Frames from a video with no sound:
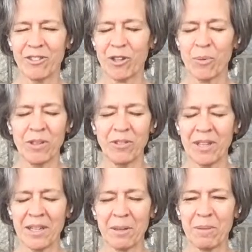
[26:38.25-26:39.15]
It's always
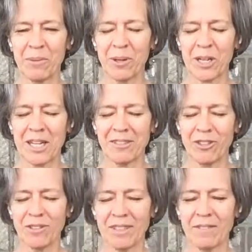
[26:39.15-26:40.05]
there, but we're
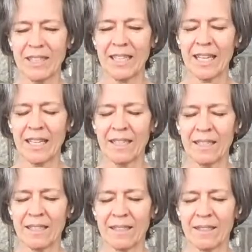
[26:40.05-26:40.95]
conscious of it again.